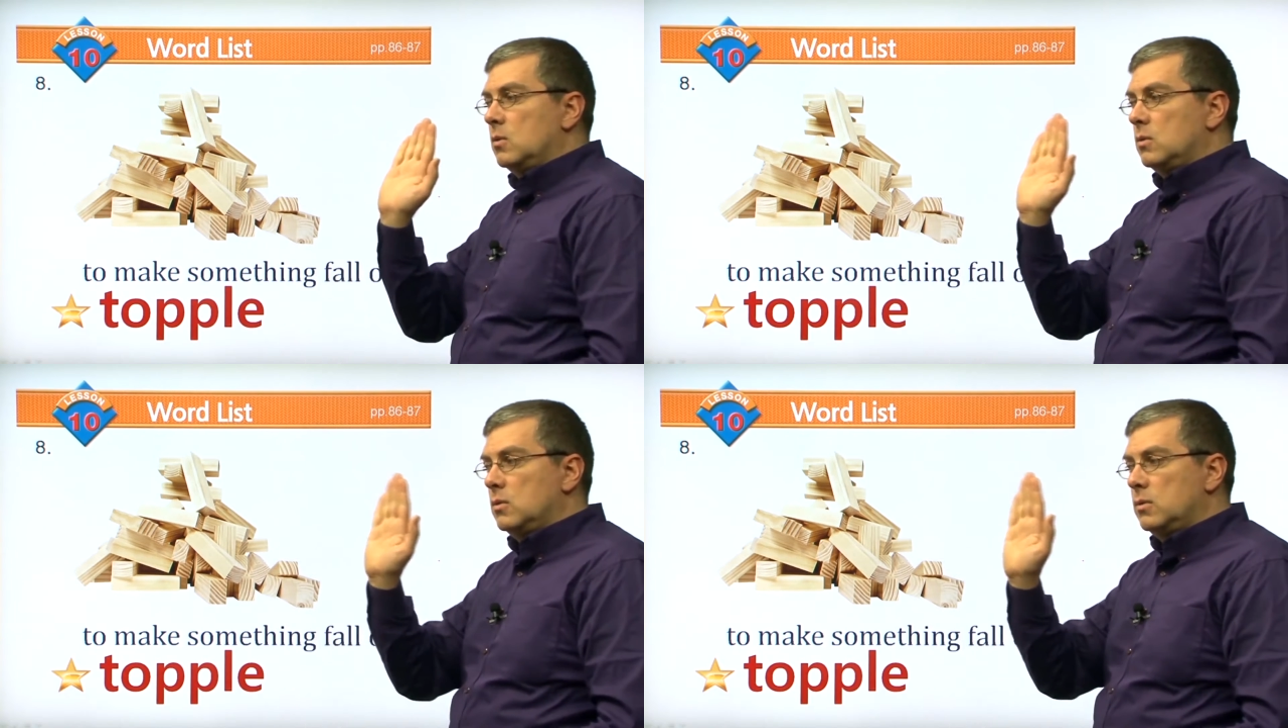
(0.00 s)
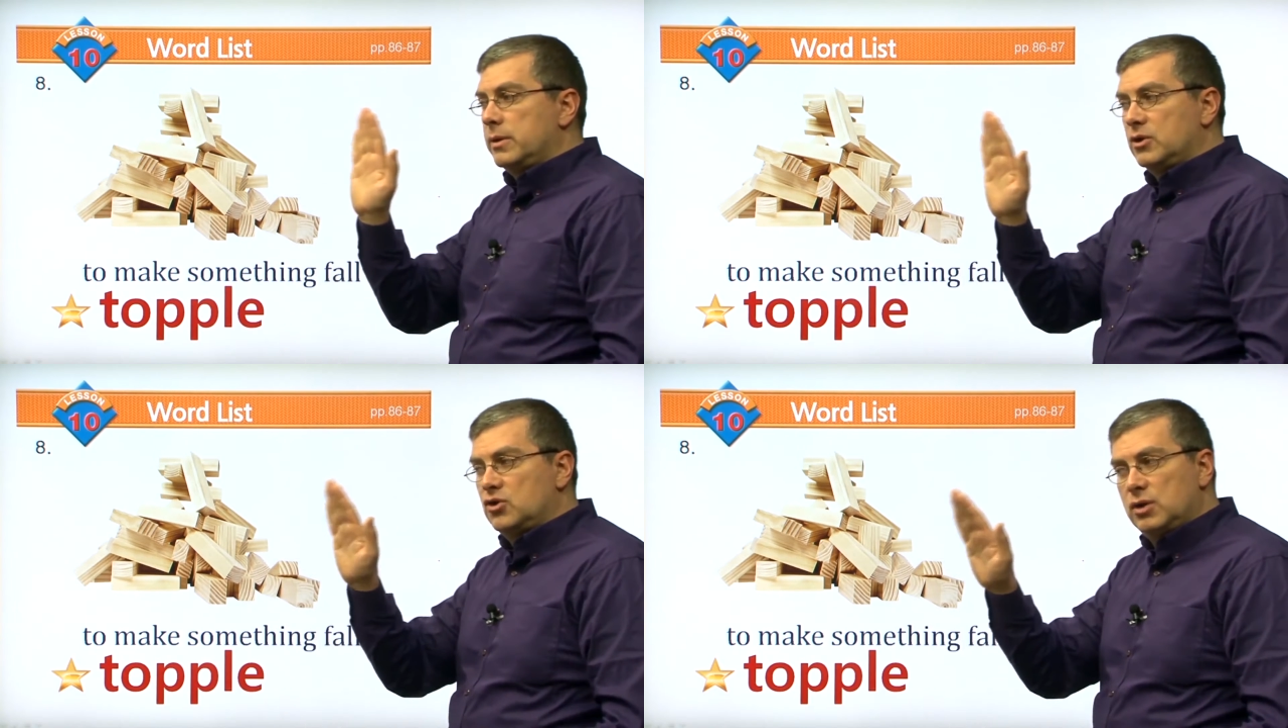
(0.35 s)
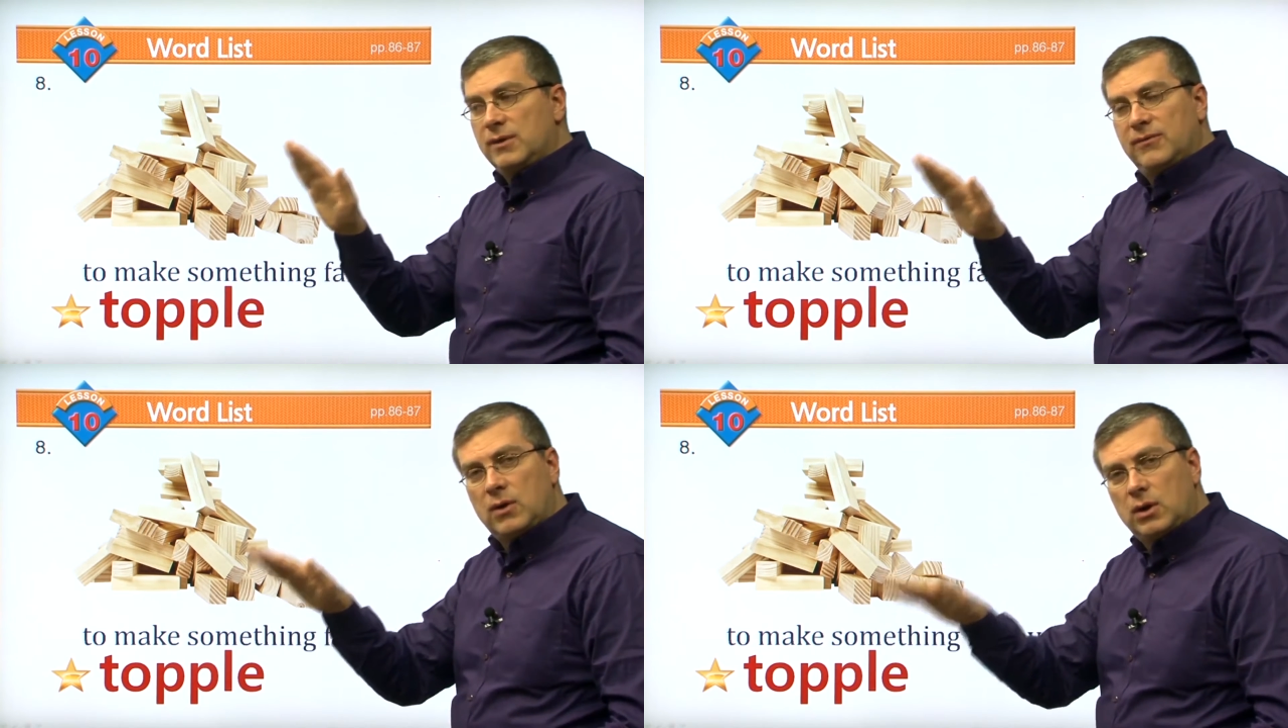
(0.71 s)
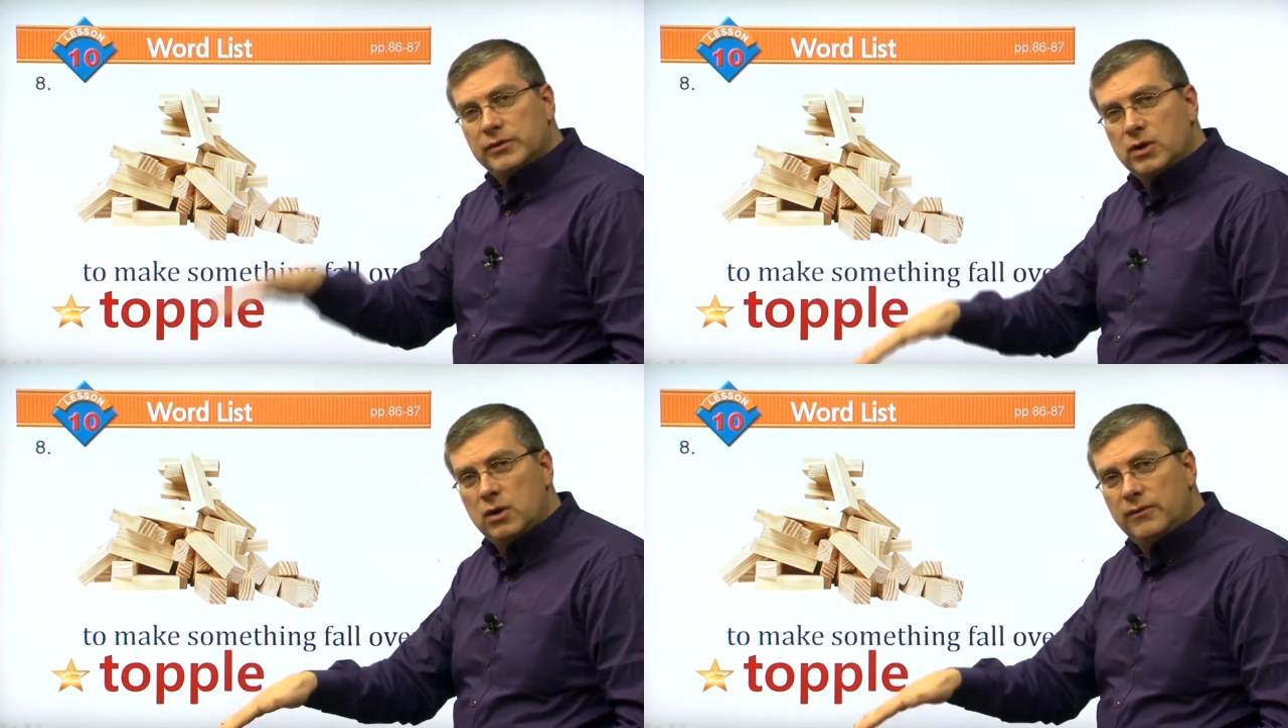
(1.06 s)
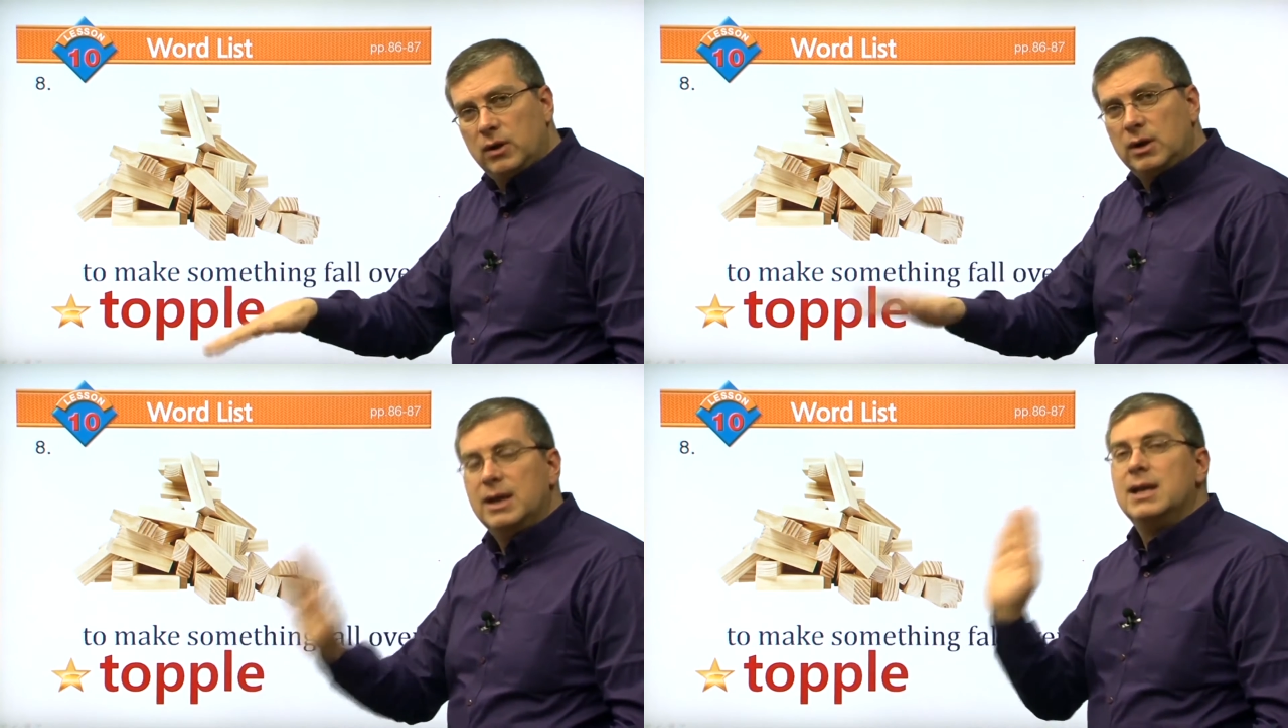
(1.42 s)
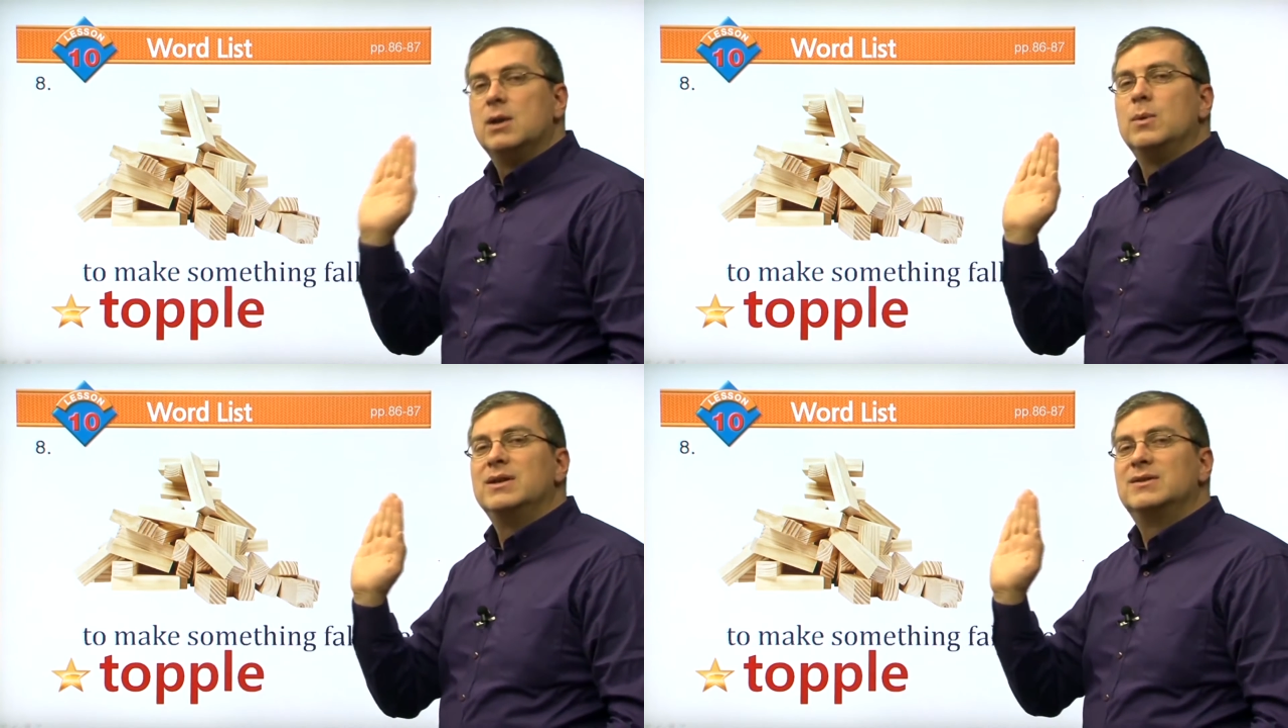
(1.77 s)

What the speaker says: the tree falls over, we